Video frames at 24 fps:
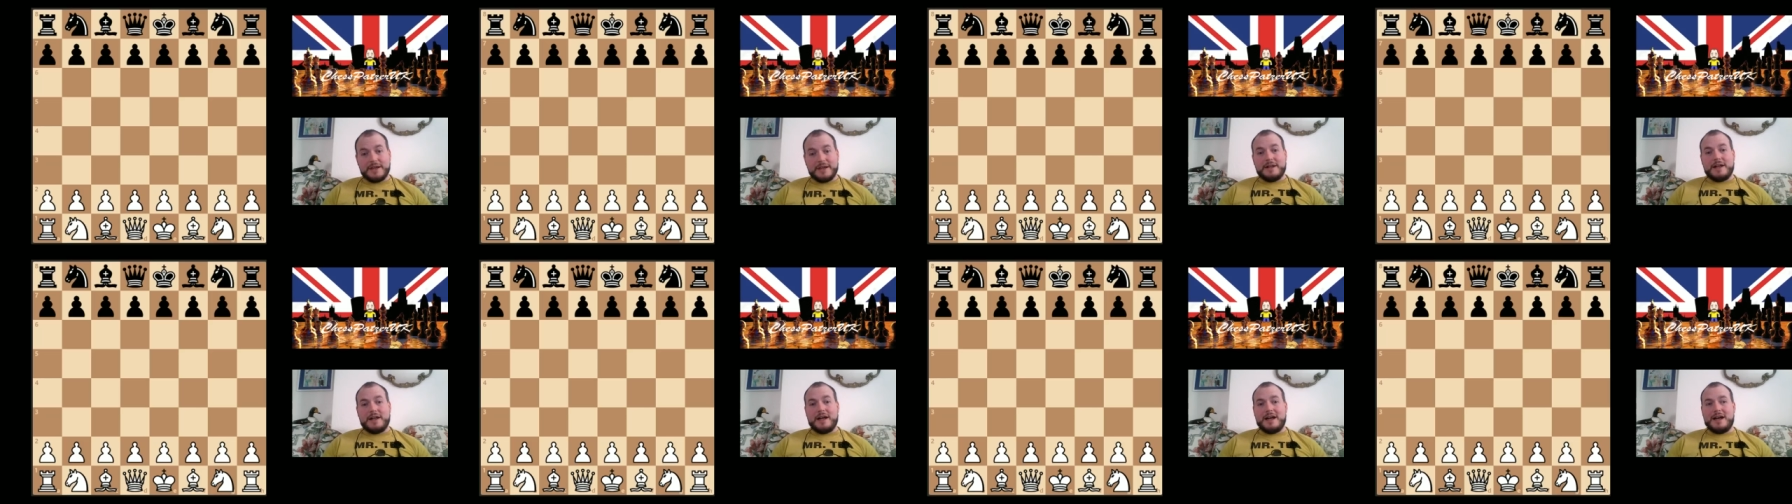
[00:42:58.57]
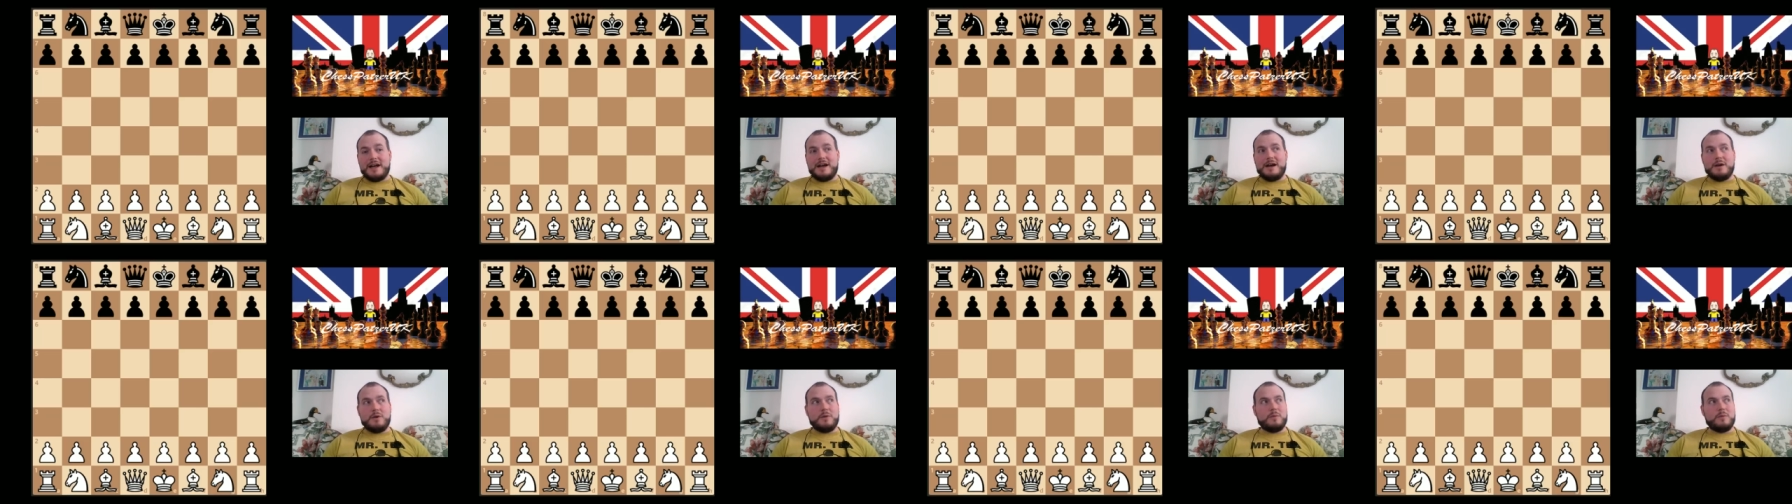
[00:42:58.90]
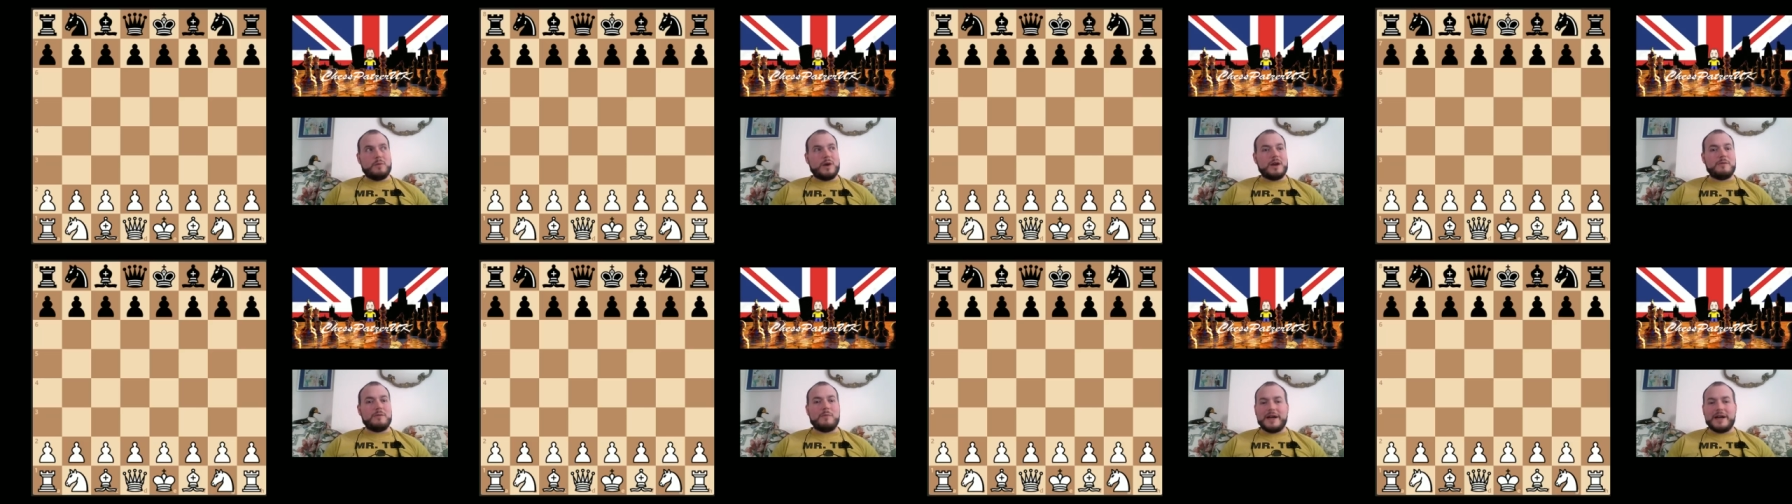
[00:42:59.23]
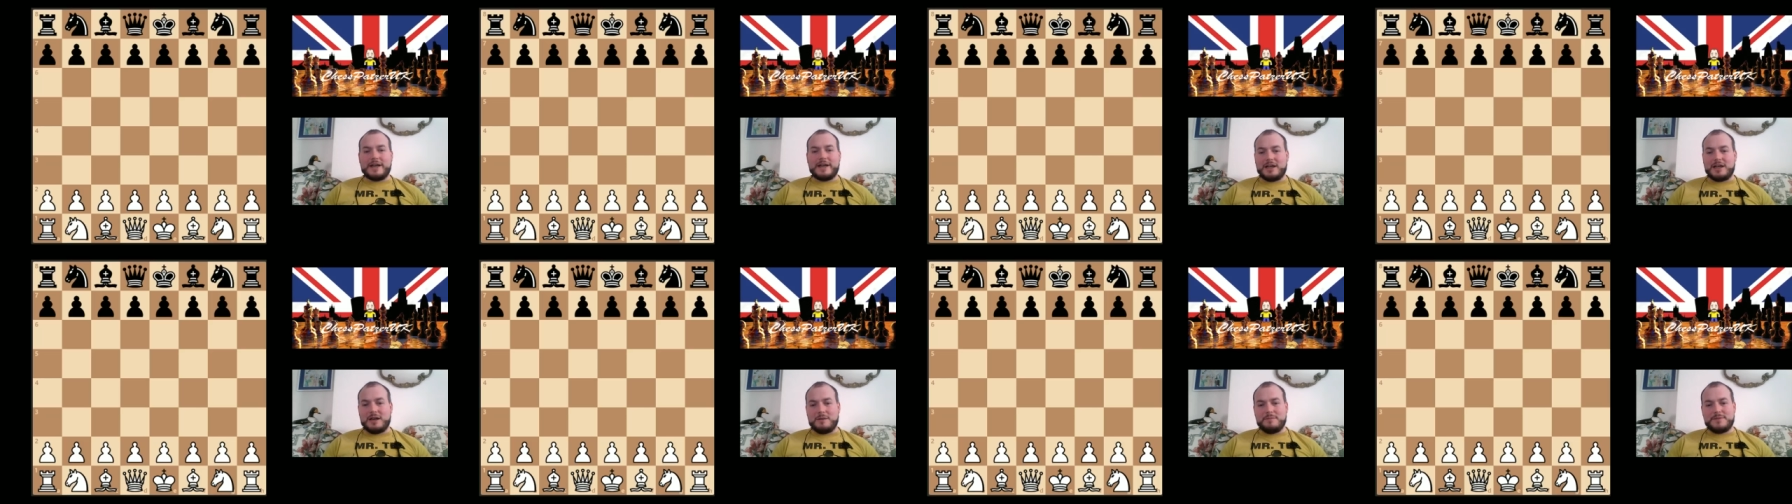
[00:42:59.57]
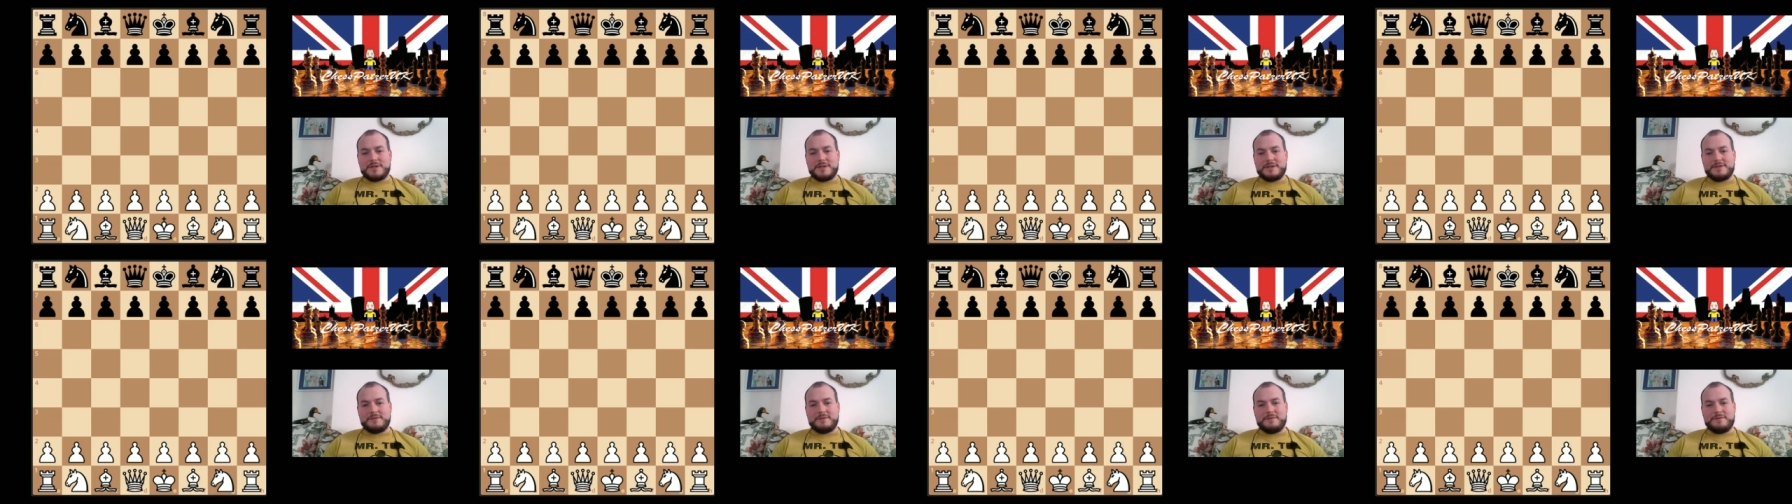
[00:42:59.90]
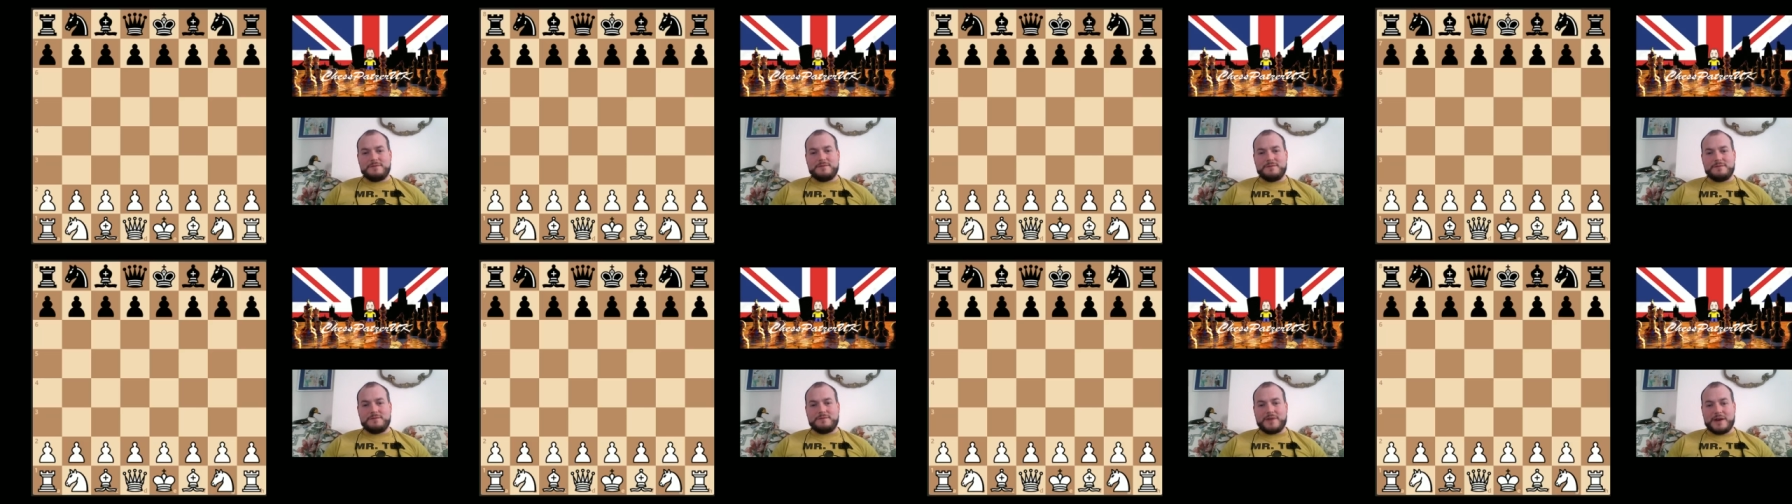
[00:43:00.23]
one of my club's
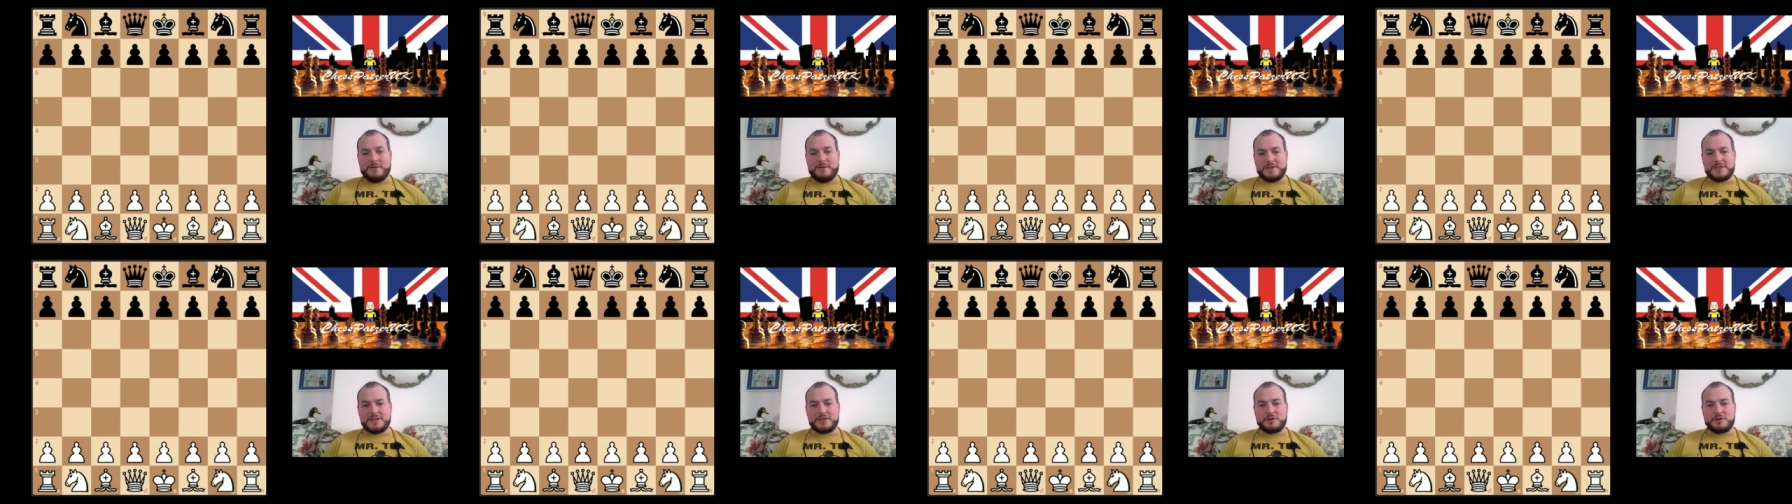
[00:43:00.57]
favourite